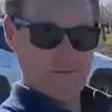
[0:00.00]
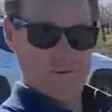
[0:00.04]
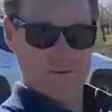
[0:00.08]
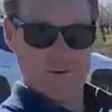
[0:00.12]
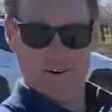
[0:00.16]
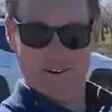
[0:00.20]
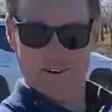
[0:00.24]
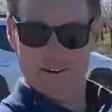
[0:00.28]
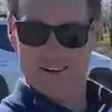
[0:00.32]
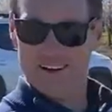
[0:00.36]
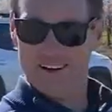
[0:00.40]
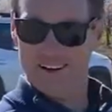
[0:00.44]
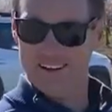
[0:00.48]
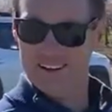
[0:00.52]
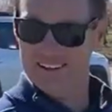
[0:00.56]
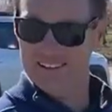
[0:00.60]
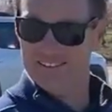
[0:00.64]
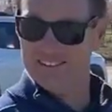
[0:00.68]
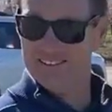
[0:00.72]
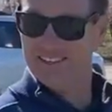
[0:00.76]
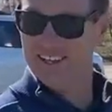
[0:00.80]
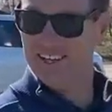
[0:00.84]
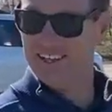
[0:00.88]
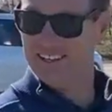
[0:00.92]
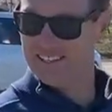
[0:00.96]
have Border Collie
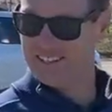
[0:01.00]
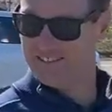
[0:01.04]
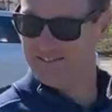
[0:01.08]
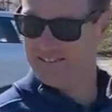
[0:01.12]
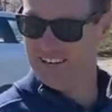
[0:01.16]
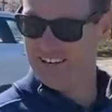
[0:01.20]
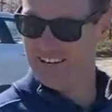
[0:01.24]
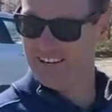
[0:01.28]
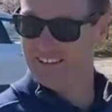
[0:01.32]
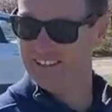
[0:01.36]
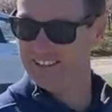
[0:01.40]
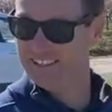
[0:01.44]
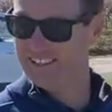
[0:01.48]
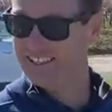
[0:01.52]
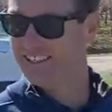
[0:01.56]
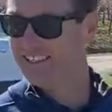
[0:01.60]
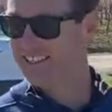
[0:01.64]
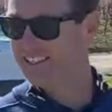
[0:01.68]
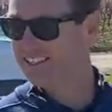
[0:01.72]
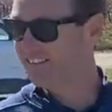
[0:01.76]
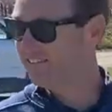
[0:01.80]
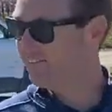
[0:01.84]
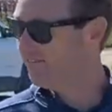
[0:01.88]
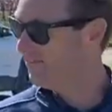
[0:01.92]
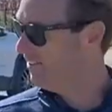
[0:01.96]
with tons of energy
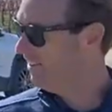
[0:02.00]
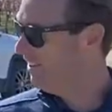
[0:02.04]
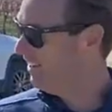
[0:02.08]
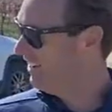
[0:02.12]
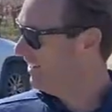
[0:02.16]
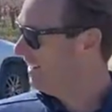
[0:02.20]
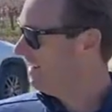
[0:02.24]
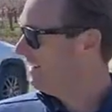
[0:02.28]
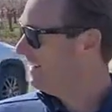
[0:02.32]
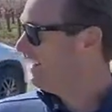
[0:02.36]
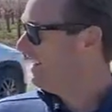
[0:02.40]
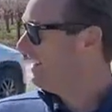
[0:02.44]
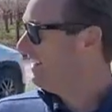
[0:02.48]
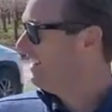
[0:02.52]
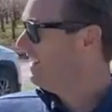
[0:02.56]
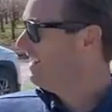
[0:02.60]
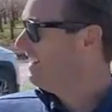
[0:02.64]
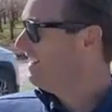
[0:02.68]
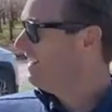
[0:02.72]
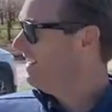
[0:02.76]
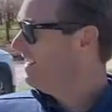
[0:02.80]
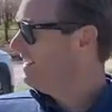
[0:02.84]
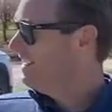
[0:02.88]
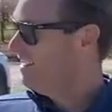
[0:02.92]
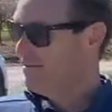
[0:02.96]
and they're fun.
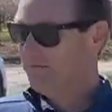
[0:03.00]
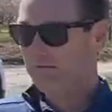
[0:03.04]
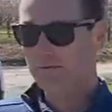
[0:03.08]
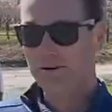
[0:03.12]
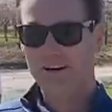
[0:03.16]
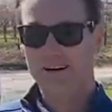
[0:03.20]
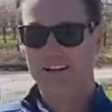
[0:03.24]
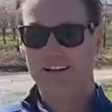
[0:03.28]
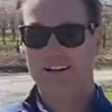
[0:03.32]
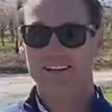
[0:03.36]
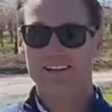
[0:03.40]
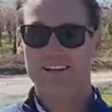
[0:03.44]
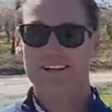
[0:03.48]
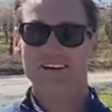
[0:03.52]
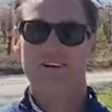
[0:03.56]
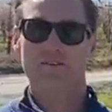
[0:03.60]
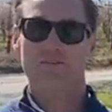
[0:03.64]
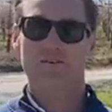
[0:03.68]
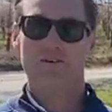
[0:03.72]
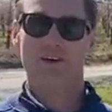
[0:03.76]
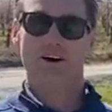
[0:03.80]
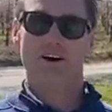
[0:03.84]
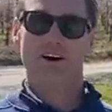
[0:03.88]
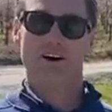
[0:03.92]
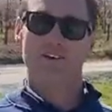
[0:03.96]
But
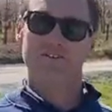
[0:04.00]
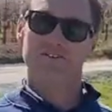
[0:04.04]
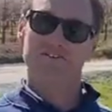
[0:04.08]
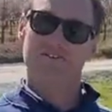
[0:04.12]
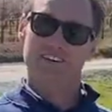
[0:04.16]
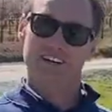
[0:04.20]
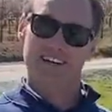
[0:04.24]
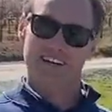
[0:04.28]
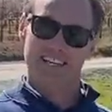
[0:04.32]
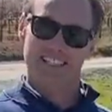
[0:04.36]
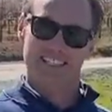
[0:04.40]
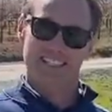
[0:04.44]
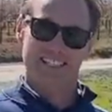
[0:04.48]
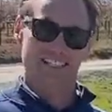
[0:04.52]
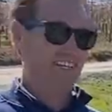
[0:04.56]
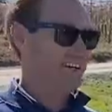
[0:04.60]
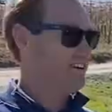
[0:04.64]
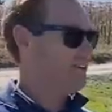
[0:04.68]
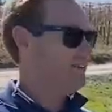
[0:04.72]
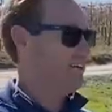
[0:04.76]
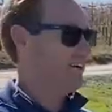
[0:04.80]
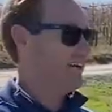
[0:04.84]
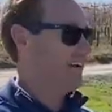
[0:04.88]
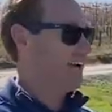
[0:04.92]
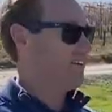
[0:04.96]
we're all finished
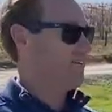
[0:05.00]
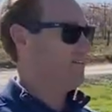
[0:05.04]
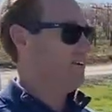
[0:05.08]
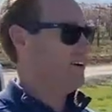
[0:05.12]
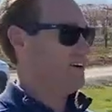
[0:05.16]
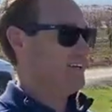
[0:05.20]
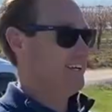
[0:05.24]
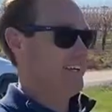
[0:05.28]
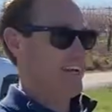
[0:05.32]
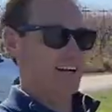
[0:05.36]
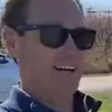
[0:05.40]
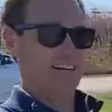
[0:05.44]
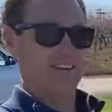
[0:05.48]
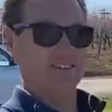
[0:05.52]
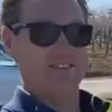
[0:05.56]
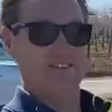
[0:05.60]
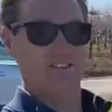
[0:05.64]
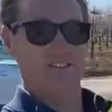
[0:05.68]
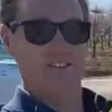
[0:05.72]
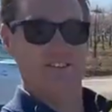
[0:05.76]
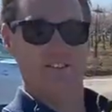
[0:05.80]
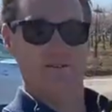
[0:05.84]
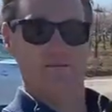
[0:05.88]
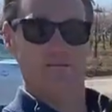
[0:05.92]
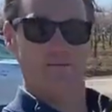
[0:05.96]
here. We got to run down
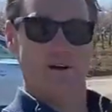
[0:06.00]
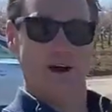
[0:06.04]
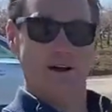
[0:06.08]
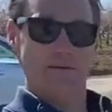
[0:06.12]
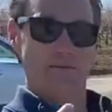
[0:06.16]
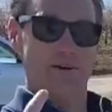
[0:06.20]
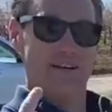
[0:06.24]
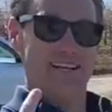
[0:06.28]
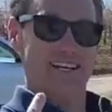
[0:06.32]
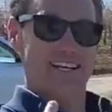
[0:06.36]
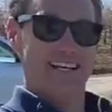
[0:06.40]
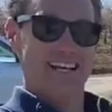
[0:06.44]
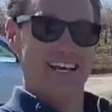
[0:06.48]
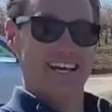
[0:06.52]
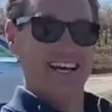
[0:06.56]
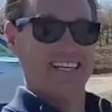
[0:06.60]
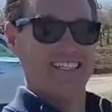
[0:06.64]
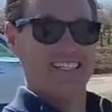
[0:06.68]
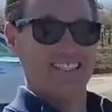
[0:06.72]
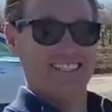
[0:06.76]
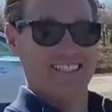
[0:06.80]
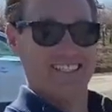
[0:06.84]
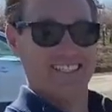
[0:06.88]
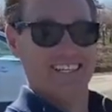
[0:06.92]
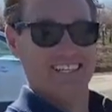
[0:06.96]
to the property
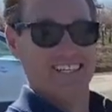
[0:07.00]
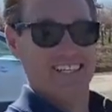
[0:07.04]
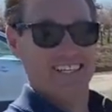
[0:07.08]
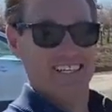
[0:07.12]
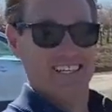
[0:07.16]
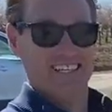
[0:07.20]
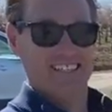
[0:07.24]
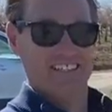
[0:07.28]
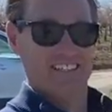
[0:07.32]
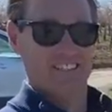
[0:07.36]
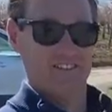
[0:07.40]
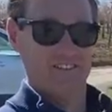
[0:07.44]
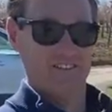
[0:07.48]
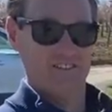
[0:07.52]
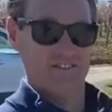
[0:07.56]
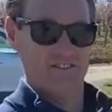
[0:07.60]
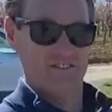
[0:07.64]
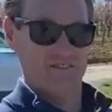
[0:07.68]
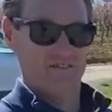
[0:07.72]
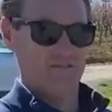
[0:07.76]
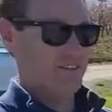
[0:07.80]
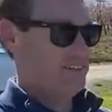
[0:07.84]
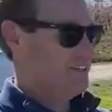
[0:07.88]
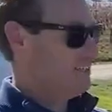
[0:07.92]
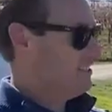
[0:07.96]
next
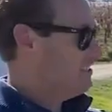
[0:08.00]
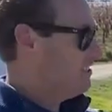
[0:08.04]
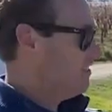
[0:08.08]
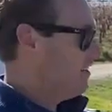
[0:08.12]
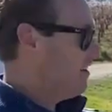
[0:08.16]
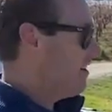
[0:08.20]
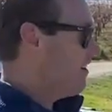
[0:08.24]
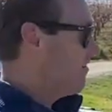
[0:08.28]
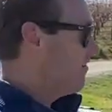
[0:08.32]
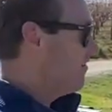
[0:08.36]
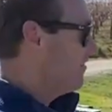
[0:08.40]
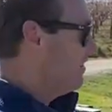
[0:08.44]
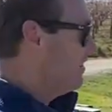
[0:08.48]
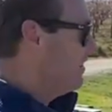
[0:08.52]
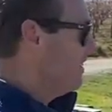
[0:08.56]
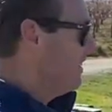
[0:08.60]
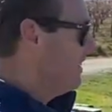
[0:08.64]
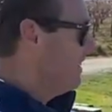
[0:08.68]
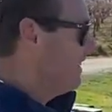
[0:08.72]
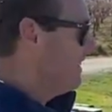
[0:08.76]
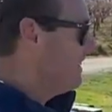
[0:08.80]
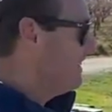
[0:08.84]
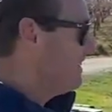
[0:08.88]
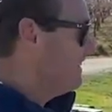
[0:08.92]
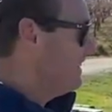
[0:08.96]
to finish off the
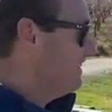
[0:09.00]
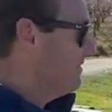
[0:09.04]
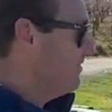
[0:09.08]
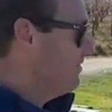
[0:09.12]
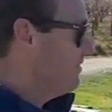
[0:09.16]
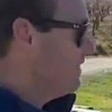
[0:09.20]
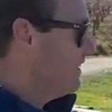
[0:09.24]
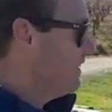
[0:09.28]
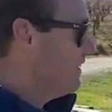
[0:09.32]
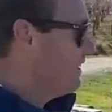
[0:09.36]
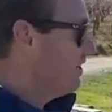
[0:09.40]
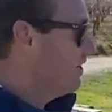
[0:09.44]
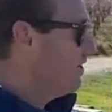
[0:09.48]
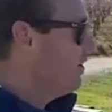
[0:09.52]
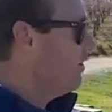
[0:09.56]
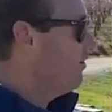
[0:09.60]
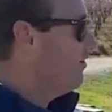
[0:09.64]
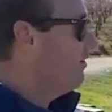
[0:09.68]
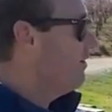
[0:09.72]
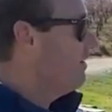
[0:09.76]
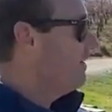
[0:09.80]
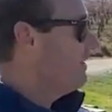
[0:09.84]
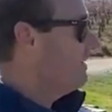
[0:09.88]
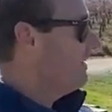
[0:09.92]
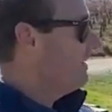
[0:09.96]
listing
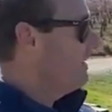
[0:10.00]
video.